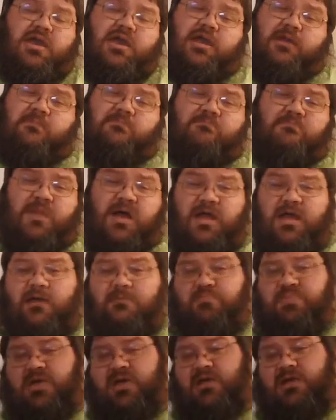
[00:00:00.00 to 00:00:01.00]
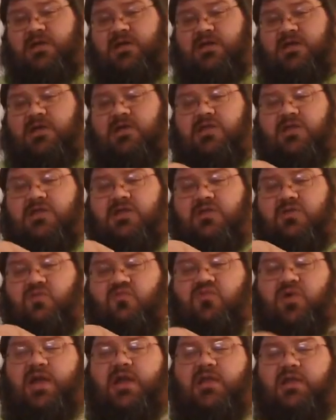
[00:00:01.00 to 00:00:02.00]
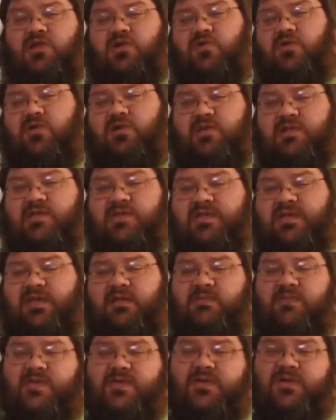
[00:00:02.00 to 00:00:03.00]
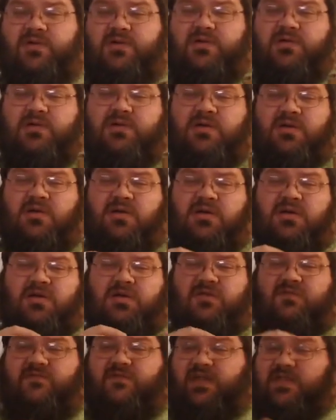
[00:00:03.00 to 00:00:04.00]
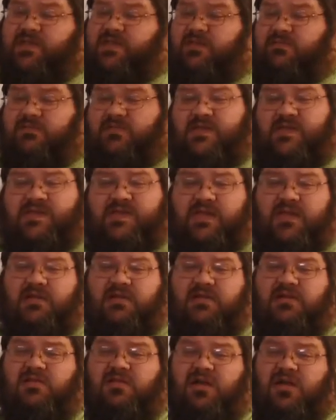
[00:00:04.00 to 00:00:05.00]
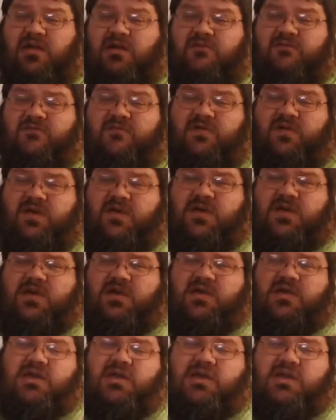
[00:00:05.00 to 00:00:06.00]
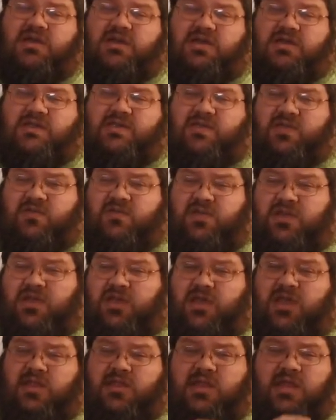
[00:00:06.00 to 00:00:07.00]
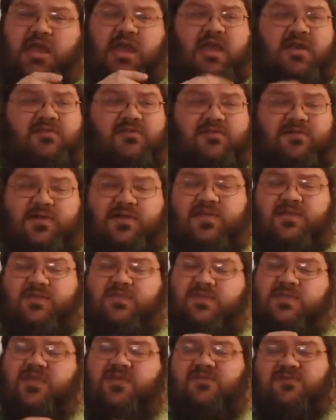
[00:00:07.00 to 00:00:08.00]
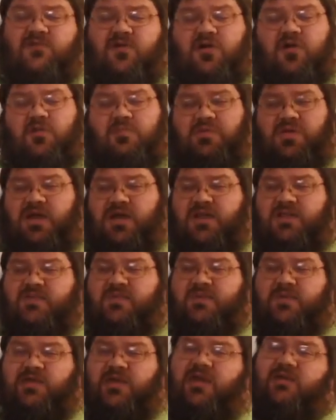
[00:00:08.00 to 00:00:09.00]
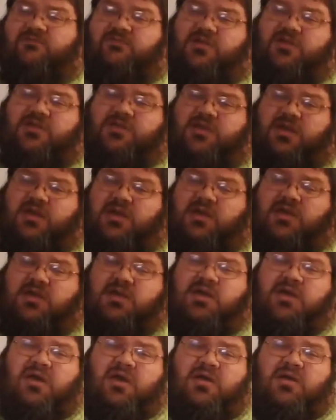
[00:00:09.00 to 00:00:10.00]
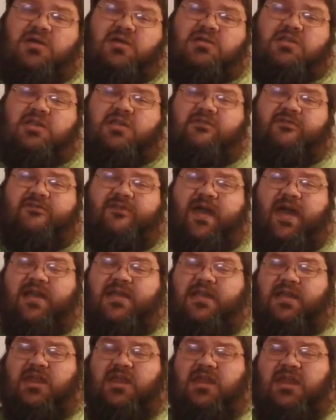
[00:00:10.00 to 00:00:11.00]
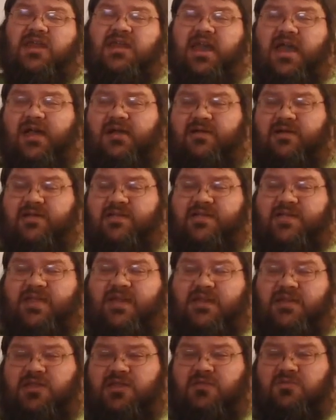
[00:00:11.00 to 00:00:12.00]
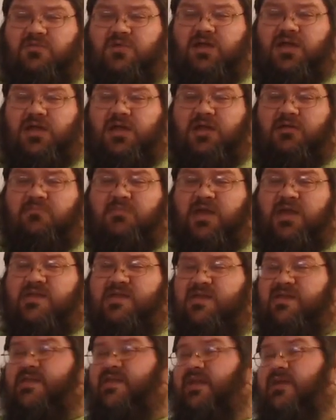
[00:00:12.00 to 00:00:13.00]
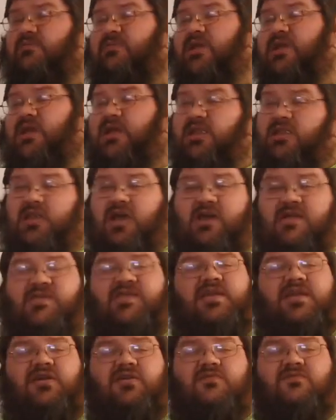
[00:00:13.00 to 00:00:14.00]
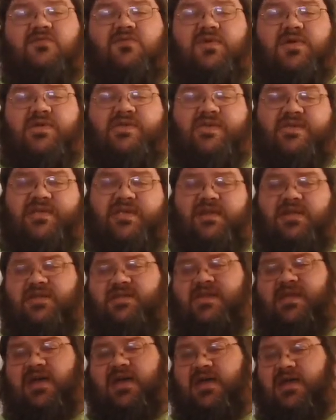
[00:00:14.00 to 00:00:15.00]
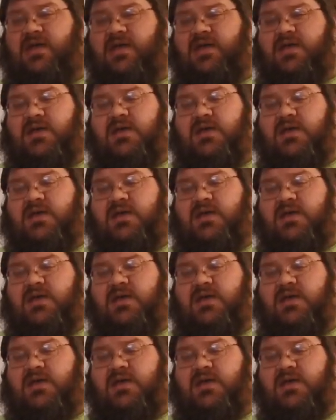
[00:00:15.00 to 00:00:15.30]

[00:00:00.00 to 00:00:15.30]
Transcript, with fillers: in my opinion, Randy Orton's theme song fits him just like a glove. It's unique, the entrance with the strobe lights, with everything. The fact that he carries it into the ring and makes it seem like he does hear voices in his head,